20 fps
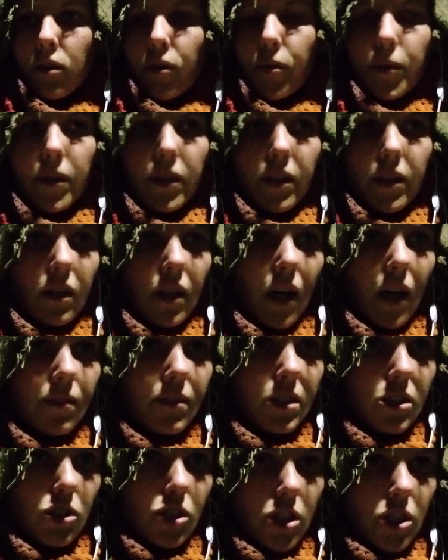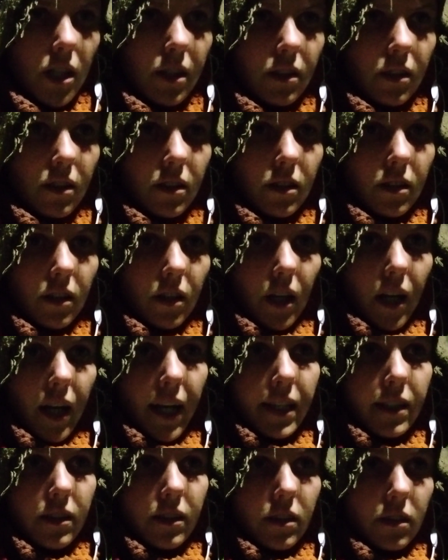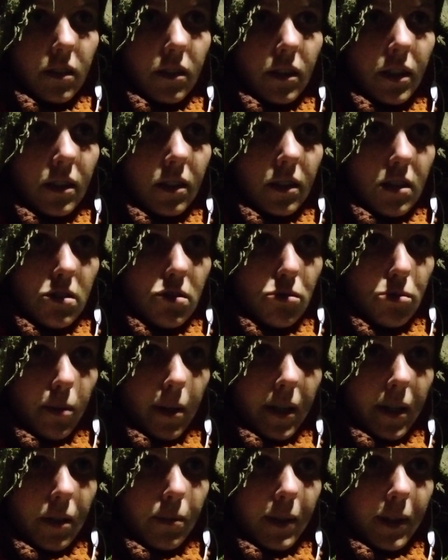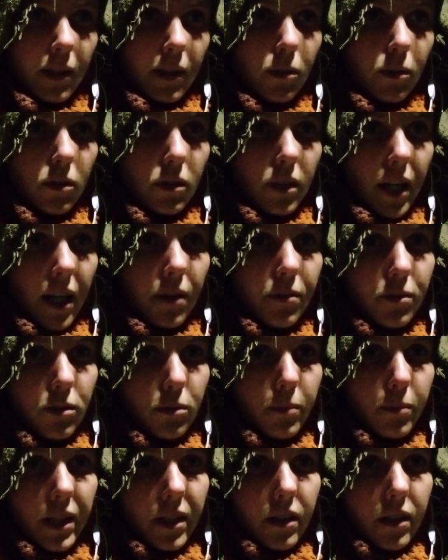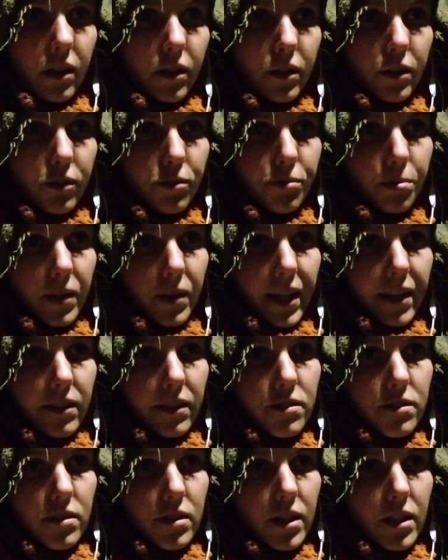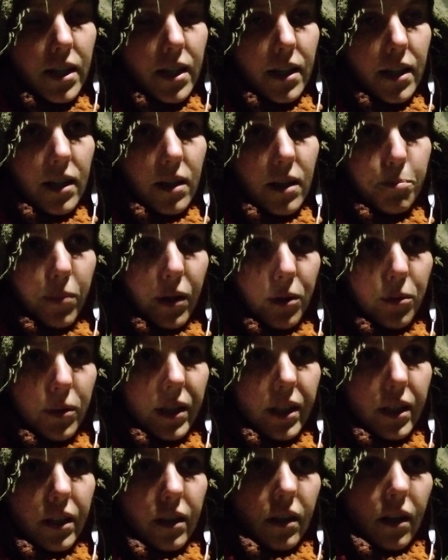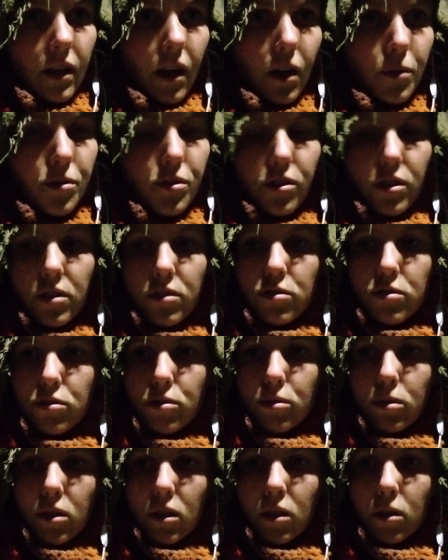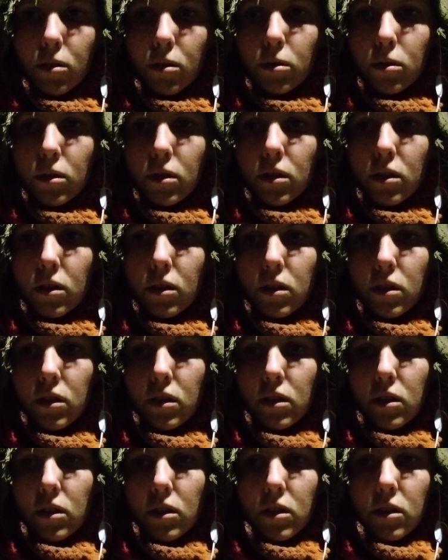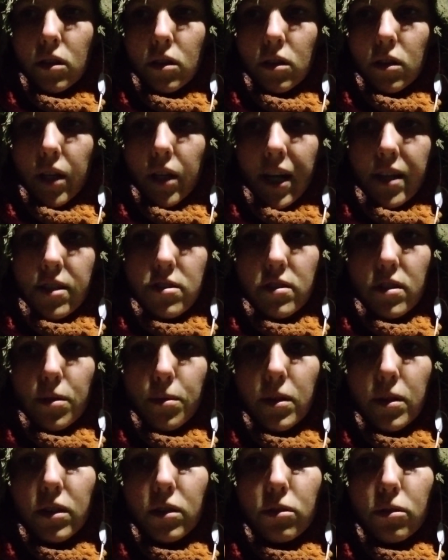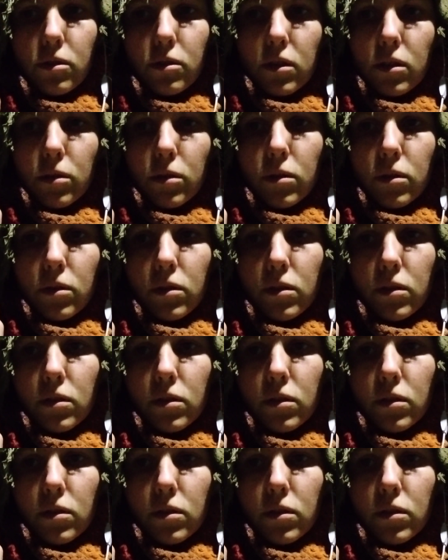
wanna love each other, and in this way we don't have to make a lot of plans, but we can allow things to go as they want to go.